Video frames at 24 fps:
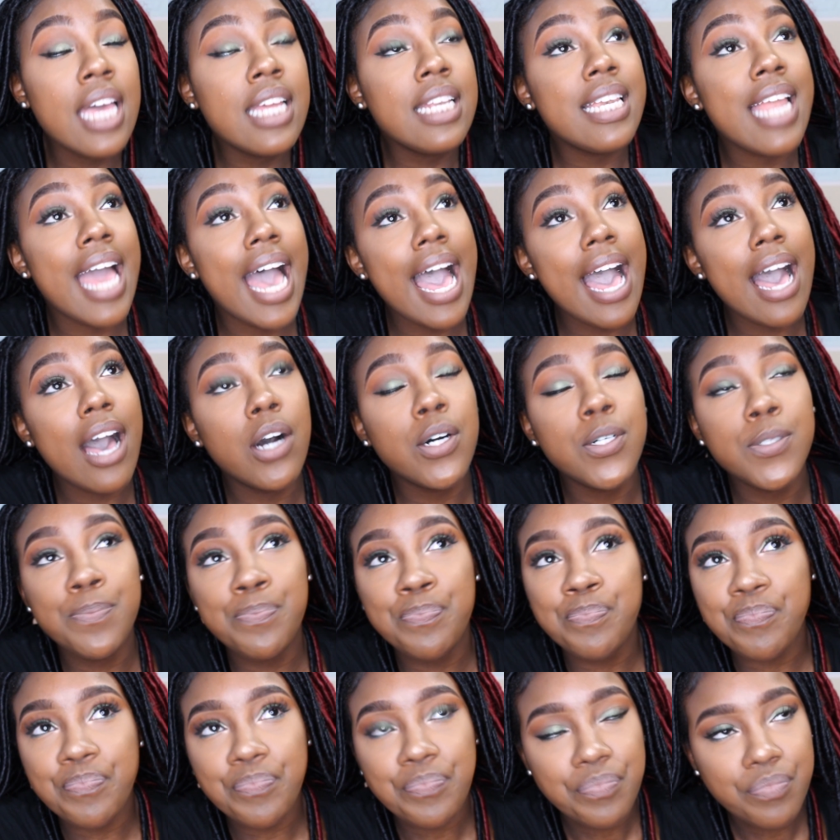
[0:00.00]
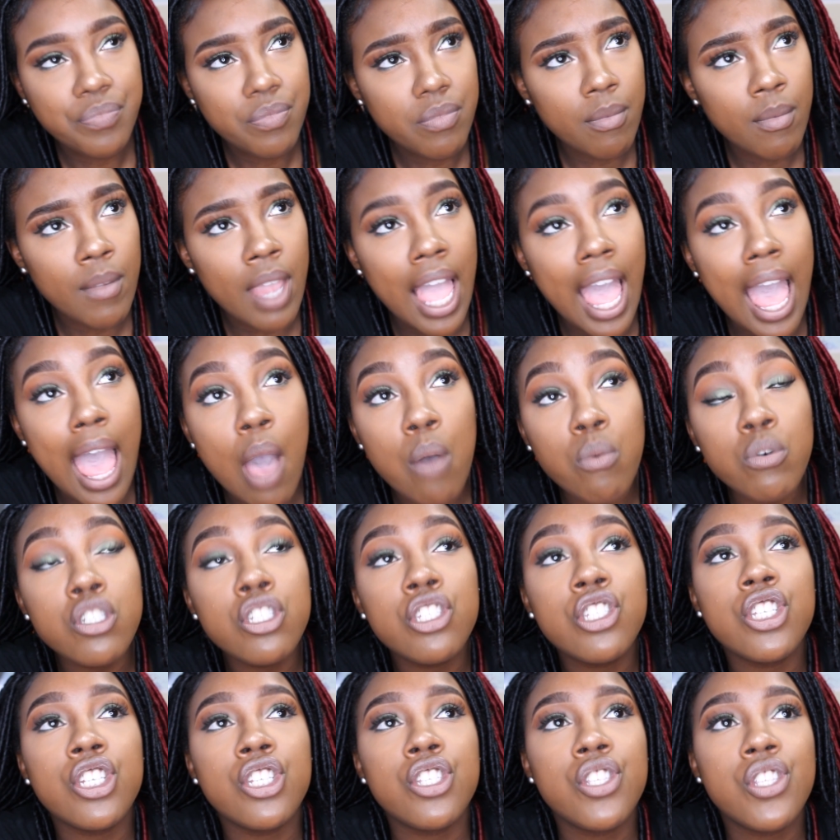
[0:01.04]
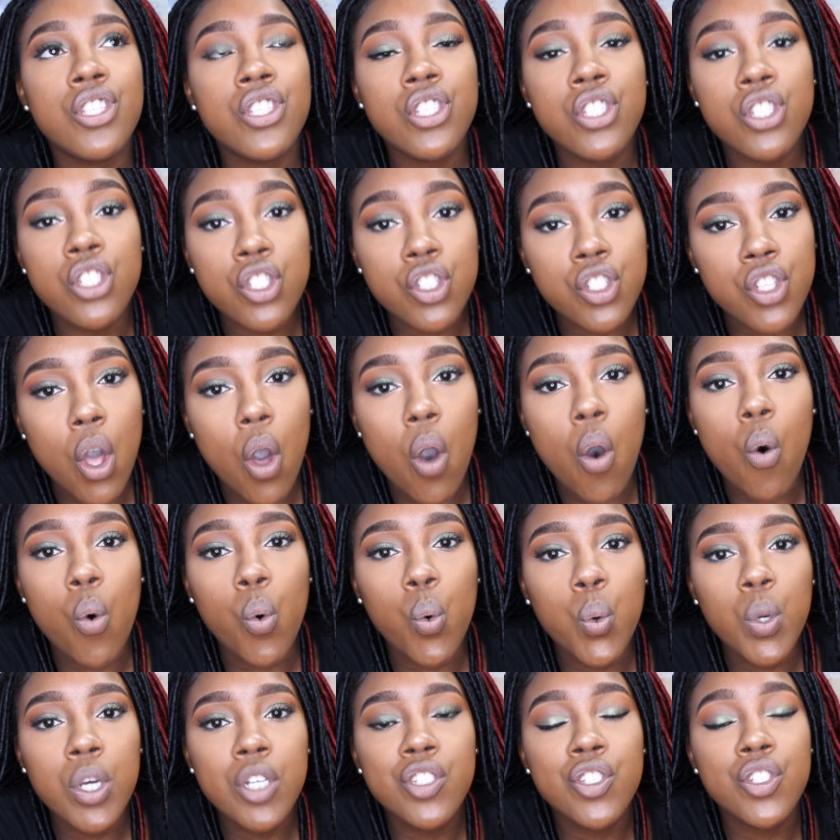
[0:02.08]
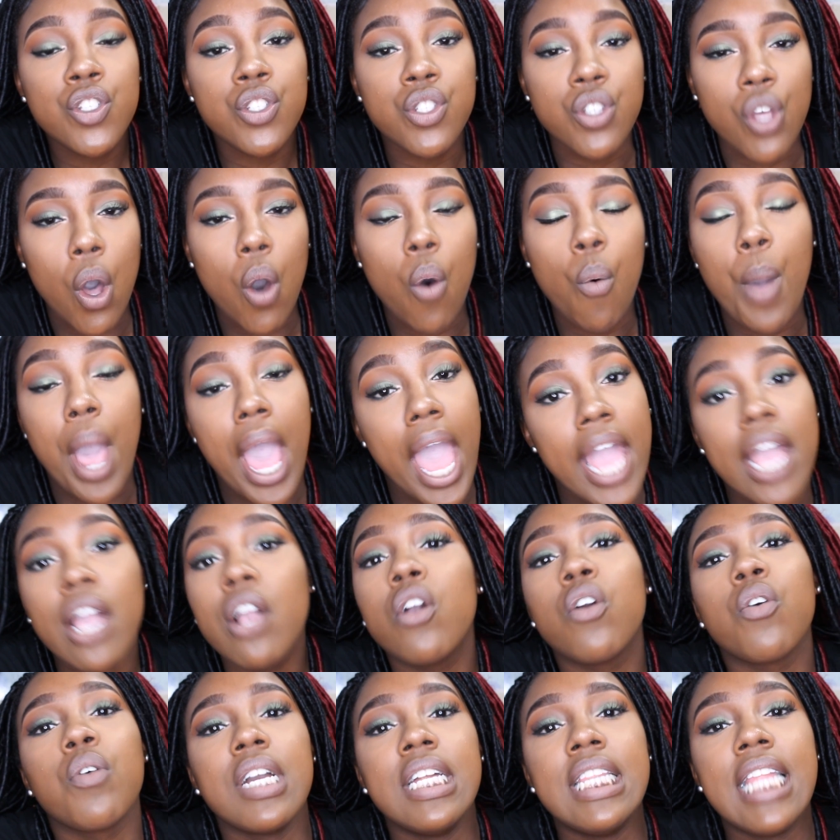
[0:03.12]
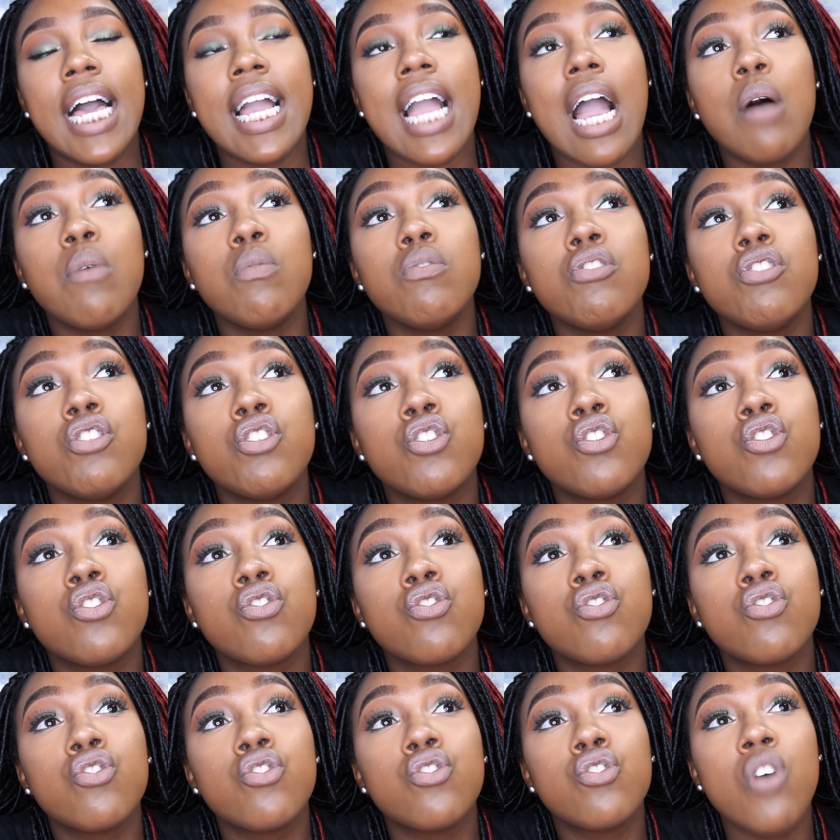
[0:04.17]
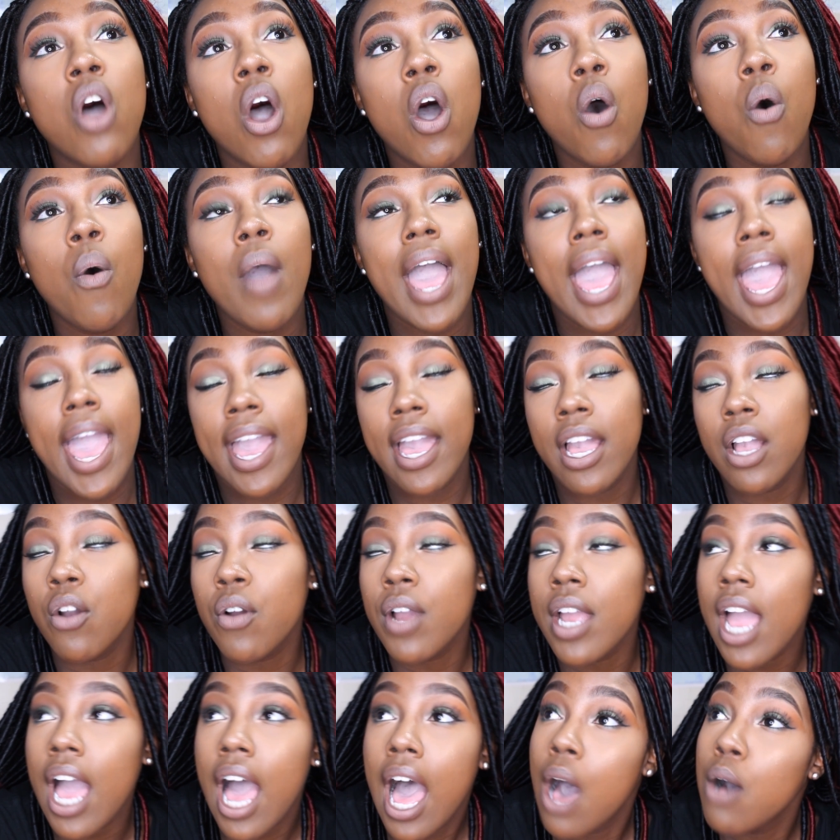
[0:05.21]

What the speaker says: Now, I was just so angry. Like, I was so angry.